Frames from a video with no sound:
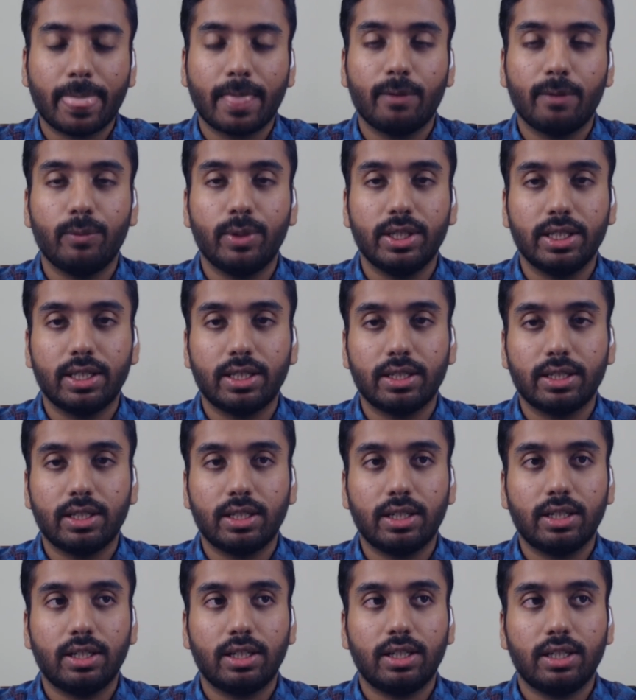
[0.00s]
whether
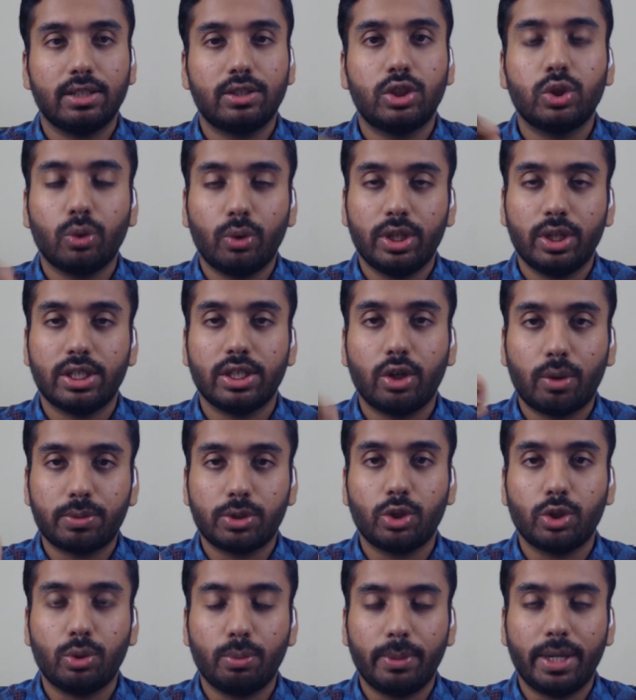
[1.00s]
a choice, an
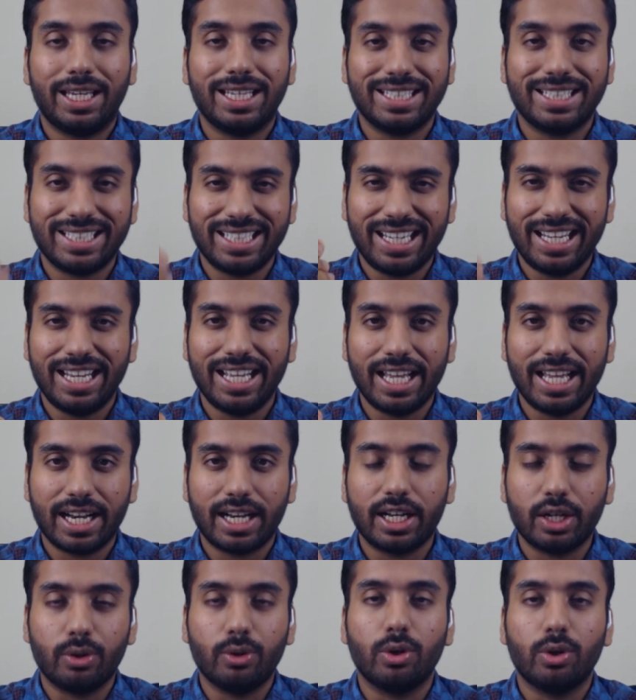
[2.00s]
option you make is
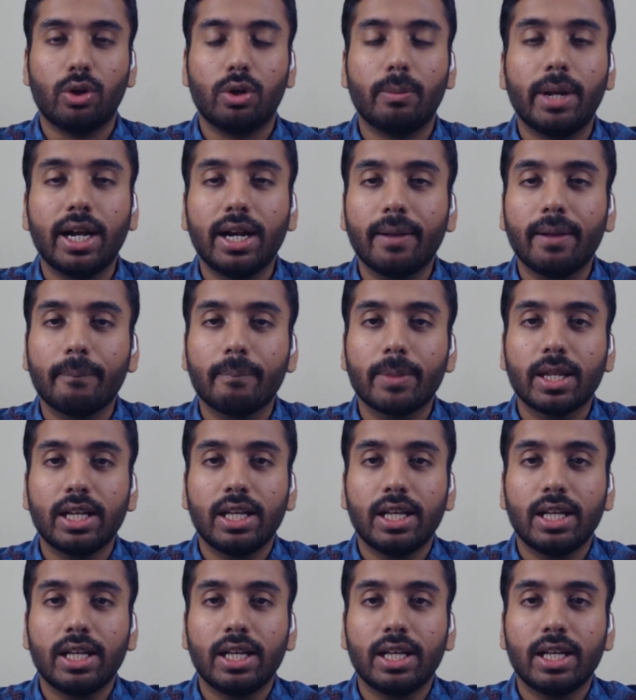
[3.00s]
inherently good or bad.